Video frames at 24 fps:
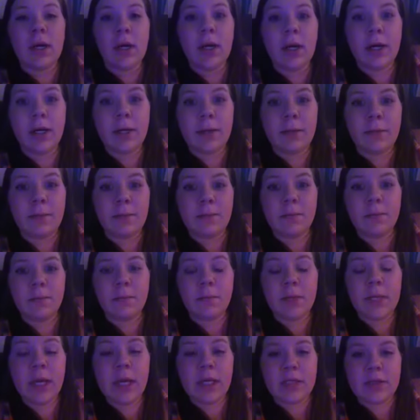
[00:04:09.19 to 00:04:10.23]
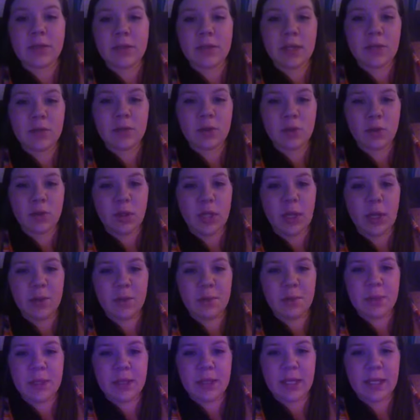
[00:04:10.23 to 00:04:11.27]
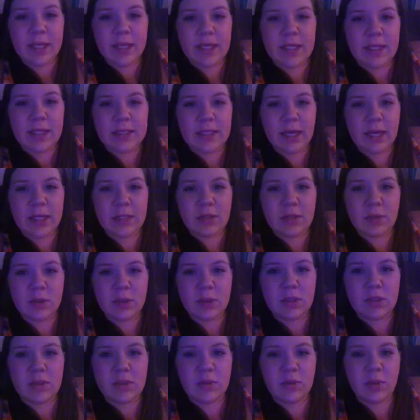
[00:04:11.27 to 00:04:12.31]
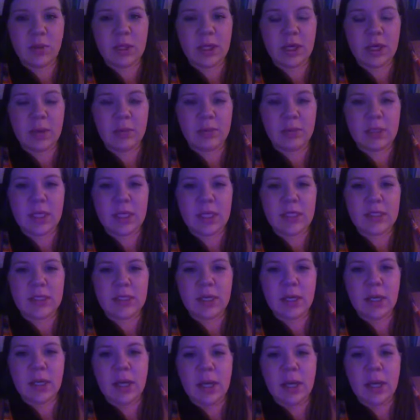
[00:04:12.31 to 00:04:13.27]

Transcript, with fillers: Um, but yeah, so that's what's going on with me, ladies. I just wanted to do a quick update.